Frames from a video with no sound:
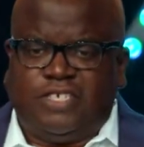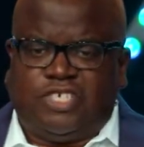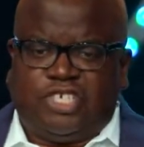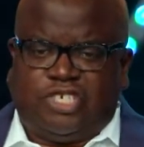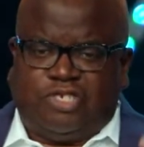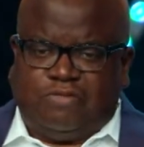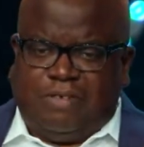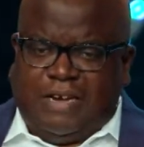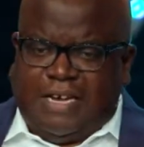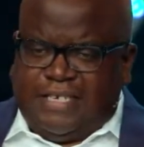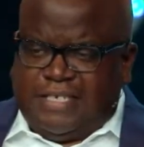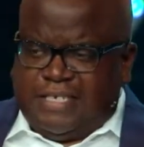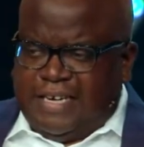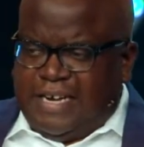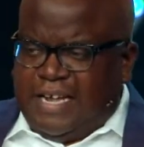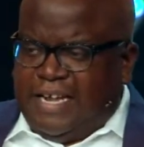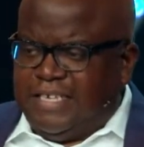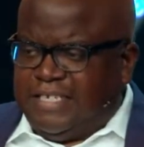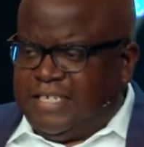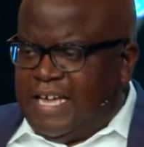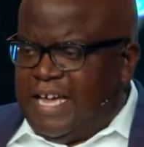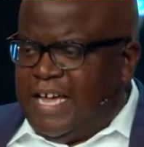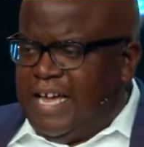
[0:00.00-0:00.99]
this stress and
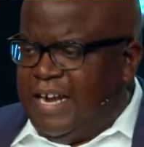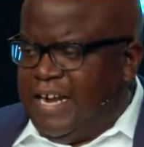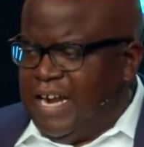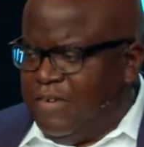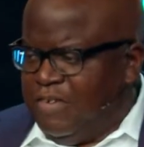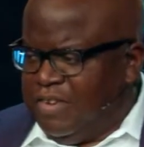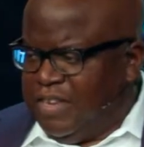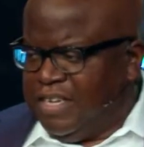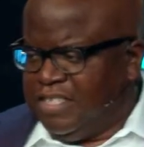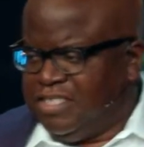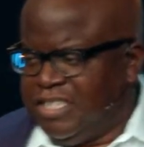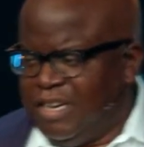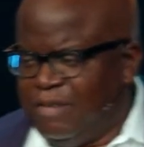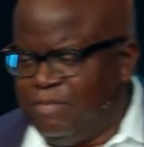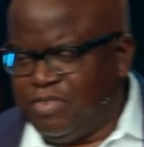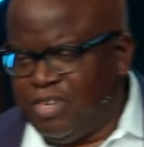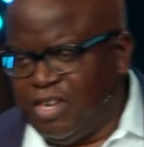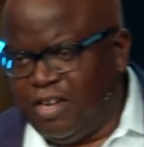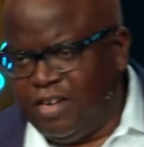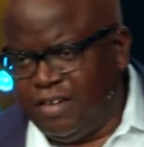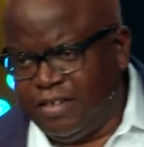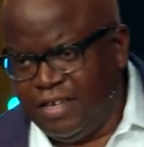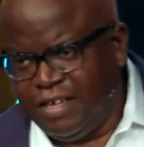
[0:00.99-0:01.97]
anxiety and everything
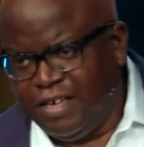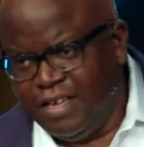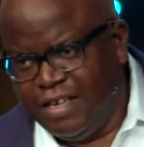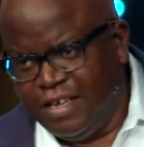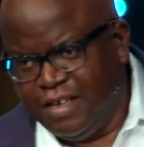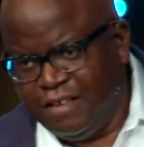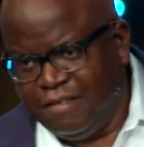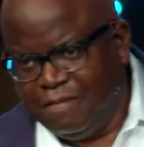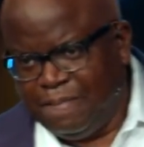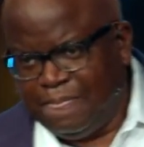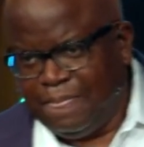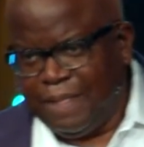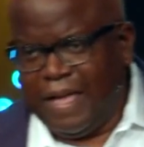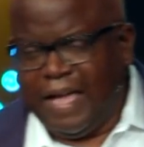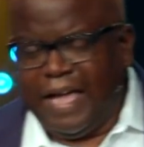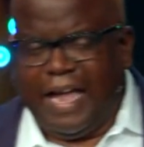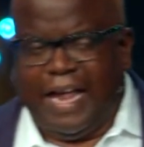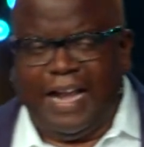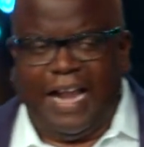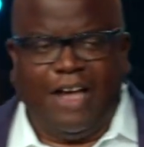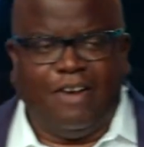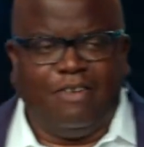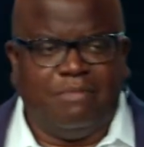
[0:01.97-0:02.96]
jumped on.
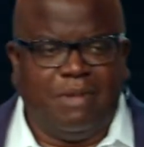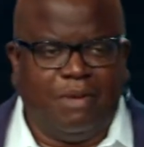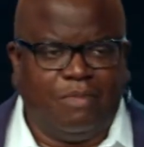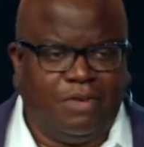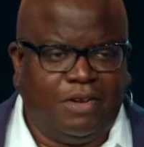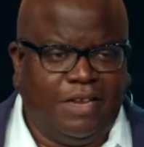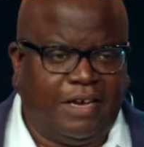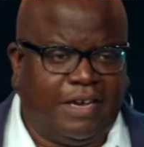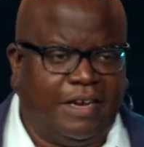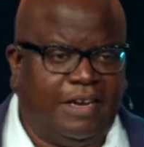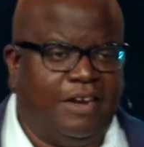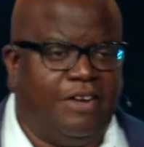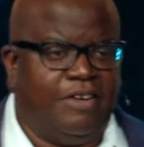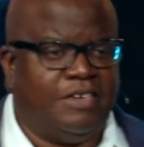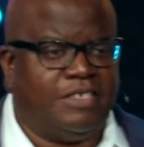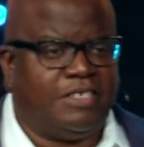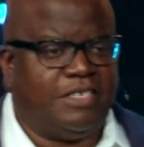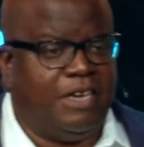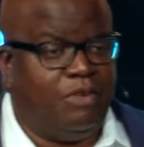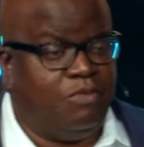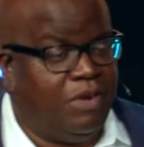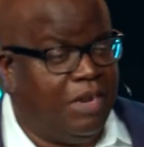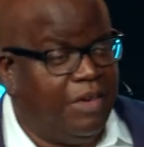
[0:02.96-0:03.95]
And I remember looking at her and
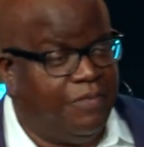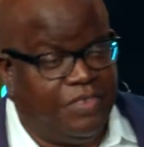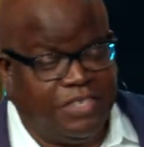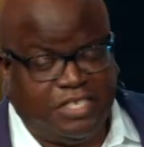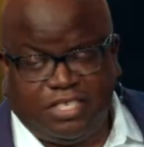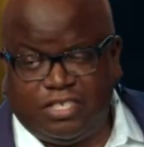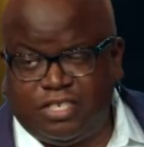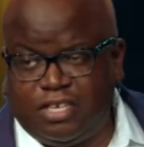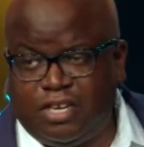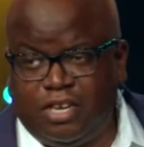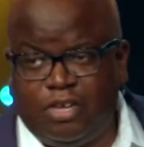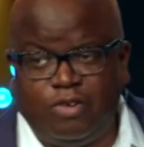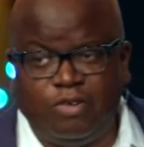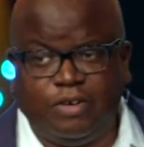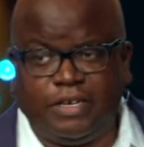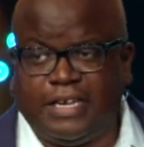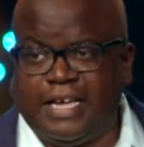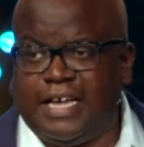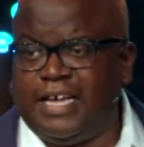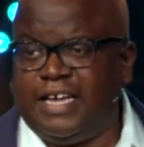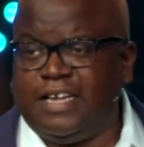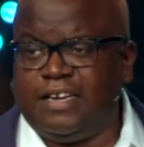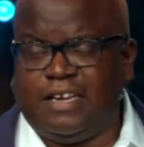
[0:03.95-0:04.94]
saying, well, if it's the
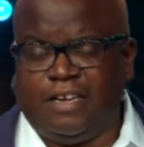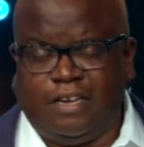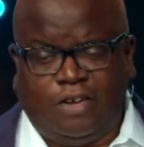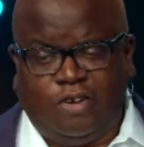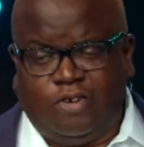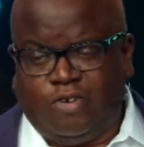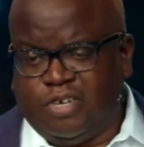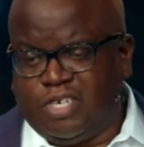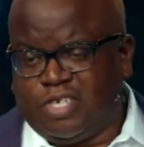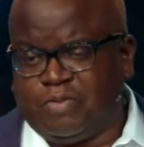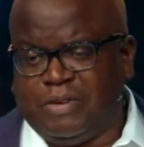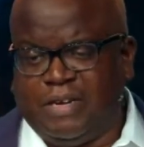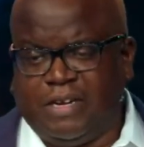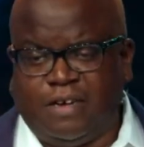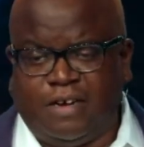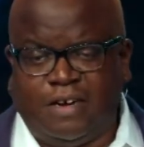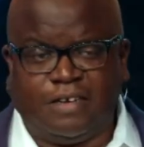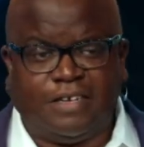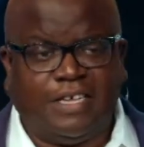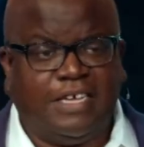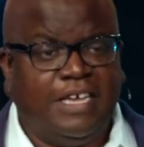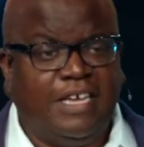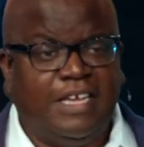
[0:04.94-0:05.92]
Lord,
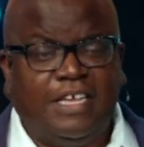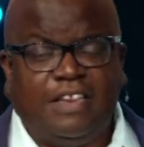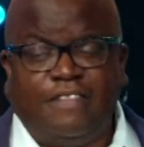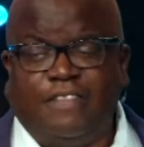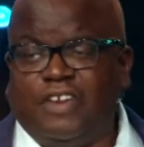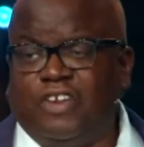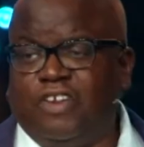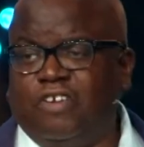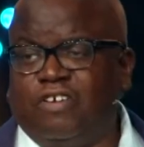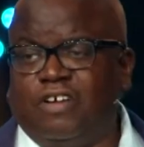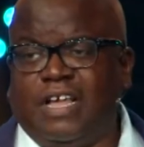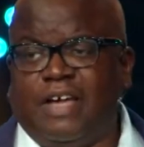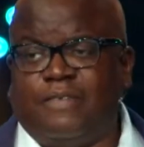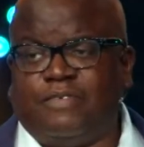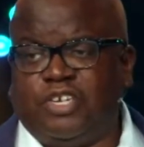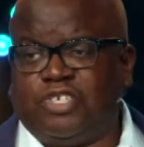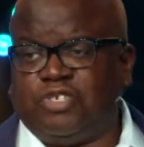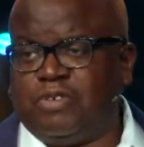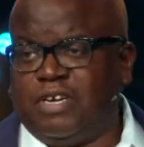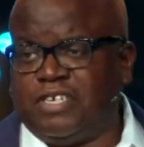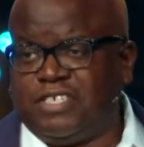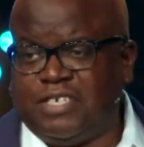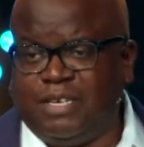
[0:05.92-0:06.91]
sweetheart, then you're going to have to
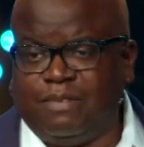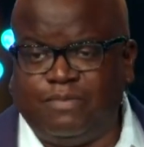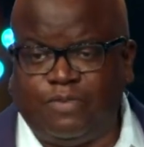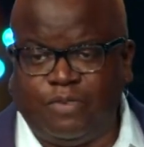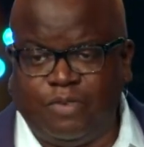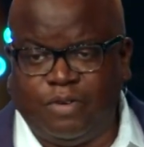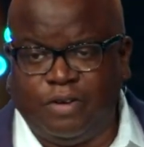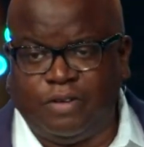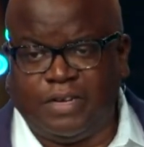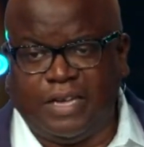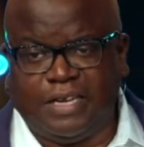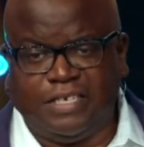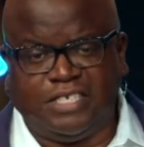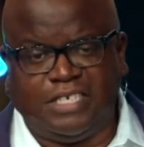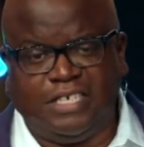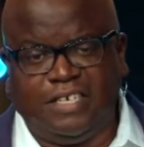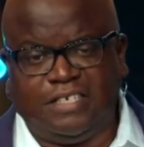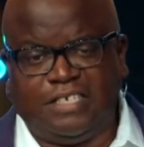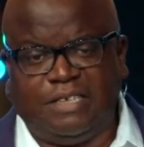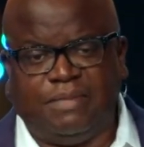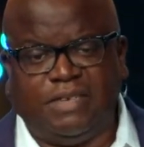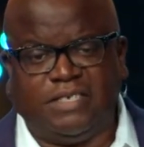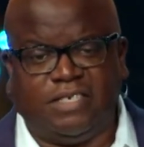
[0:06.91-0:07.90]
trust him for it. And she
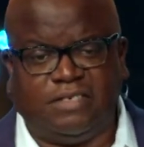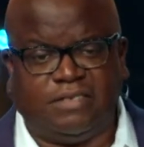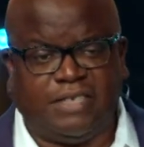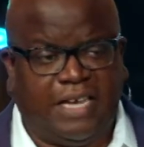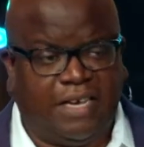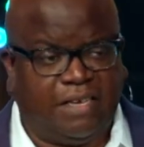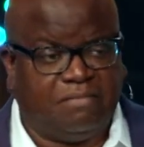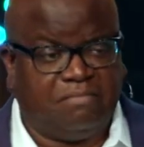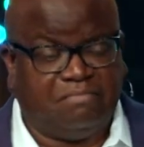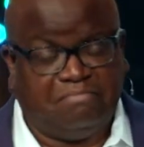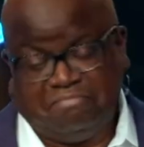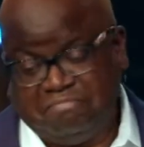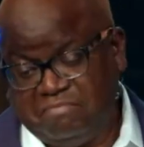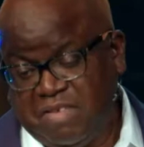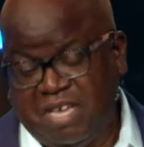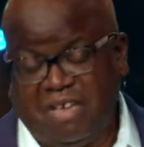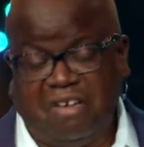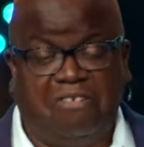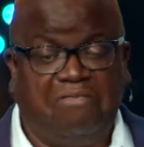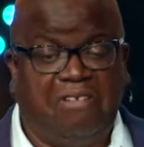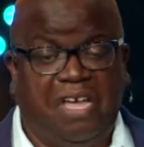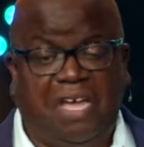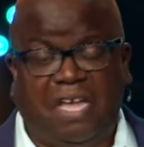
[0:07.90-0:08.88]
looked at me and she's like,
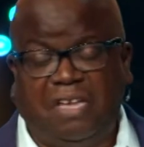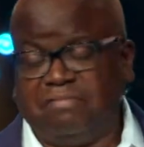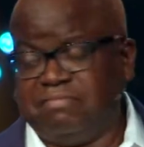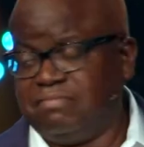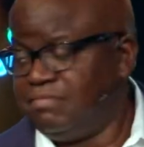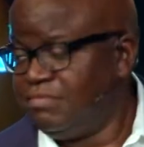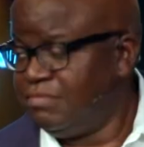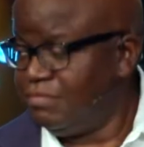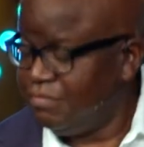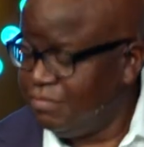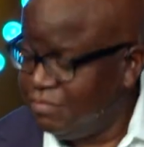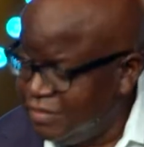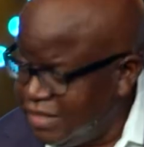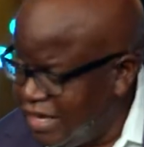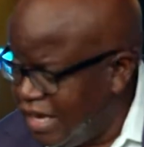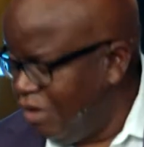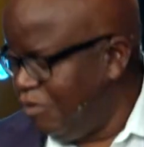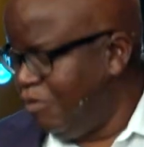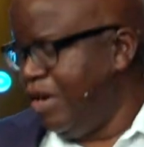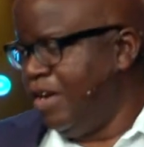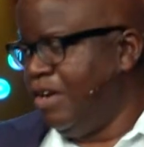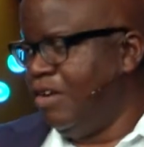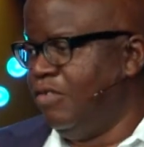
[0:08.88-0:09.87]
okay,
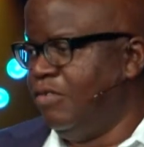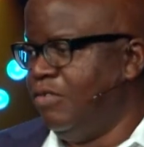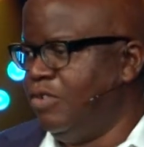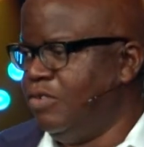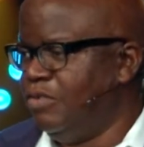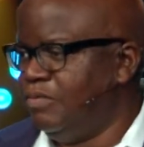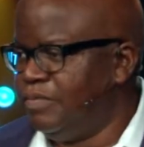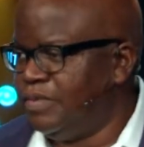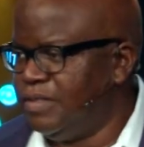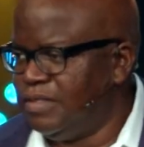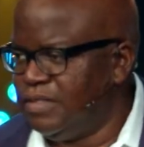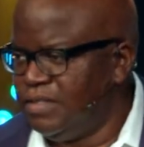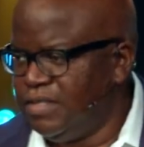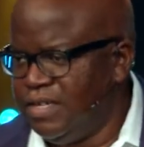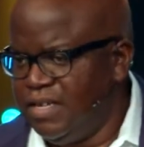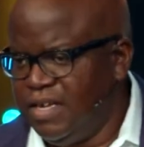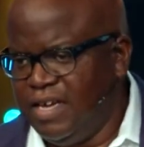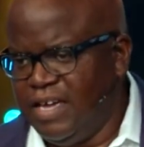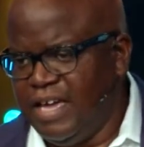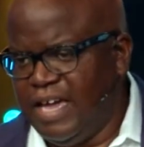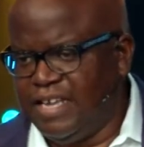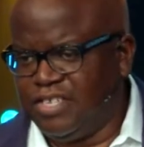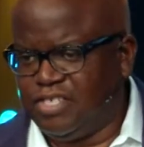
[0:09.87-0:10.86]
and went in her room.
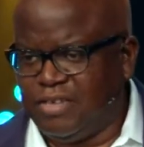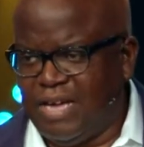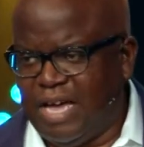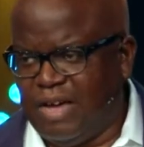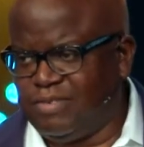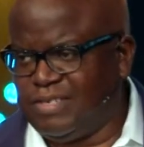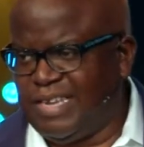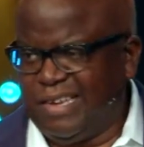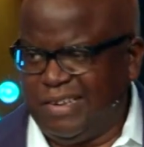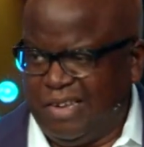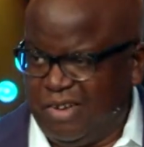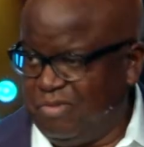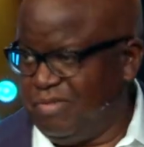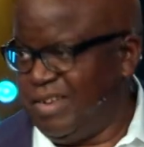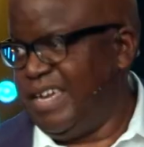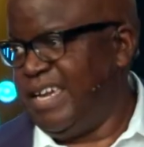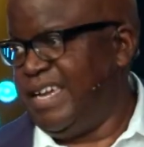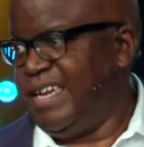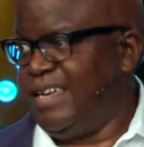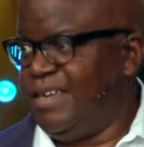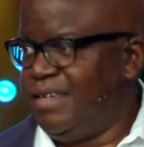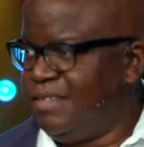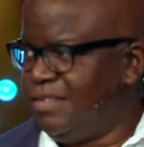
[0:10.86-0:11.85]
And so I was like,
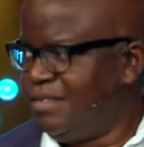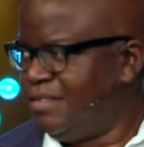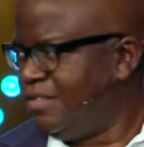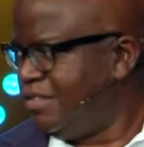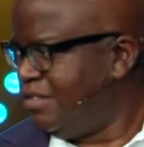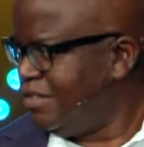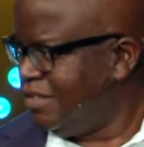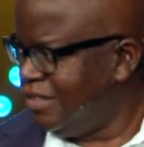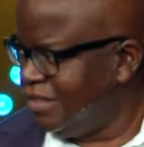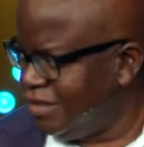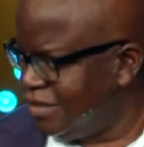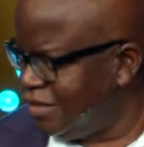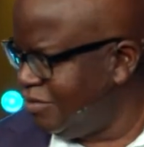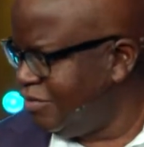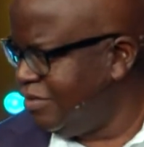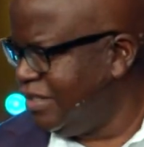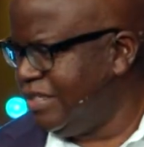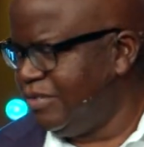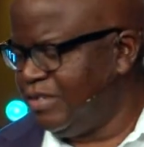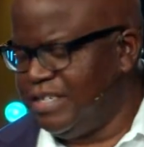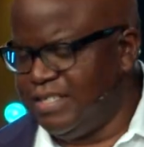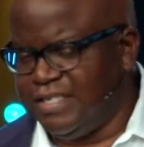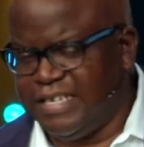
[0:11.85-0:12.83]
okay, you know,
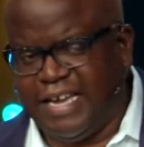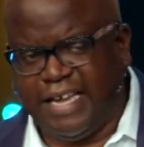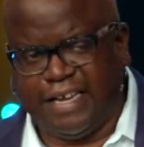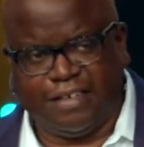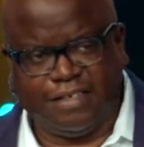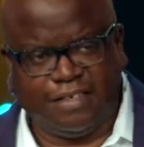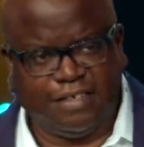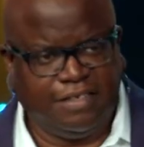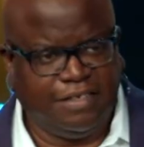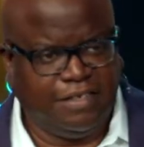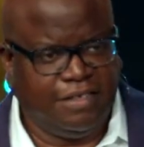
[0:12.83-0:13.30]
what is that?